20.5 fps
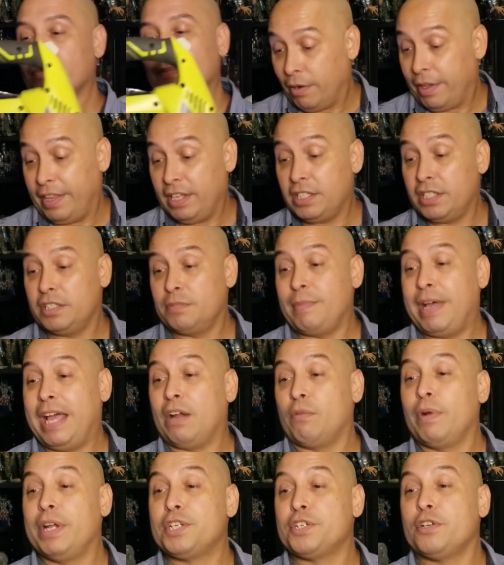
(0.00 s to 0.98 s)
Okay, this is my
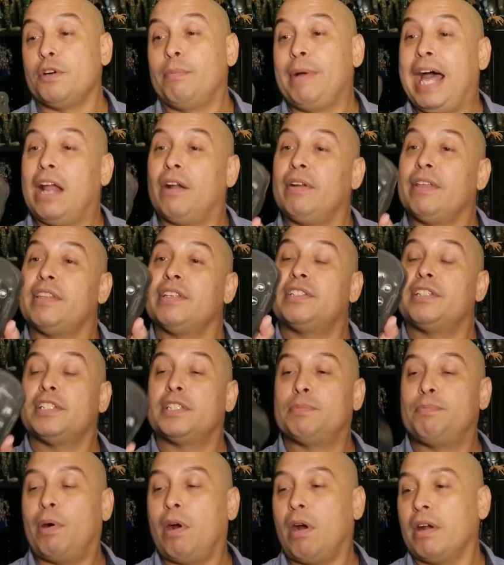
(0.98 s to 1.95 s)
original battery. This
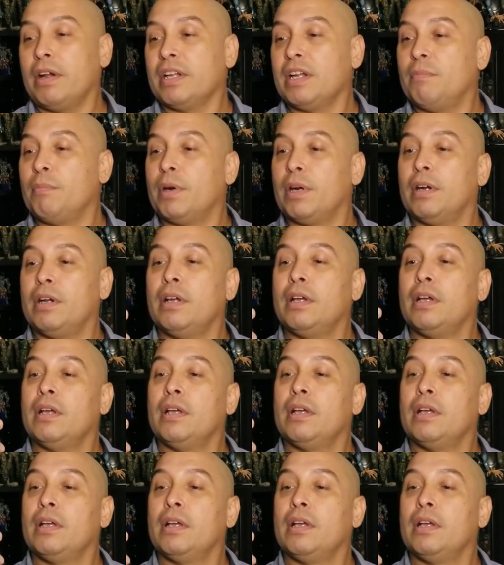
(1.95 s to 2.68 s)
is part number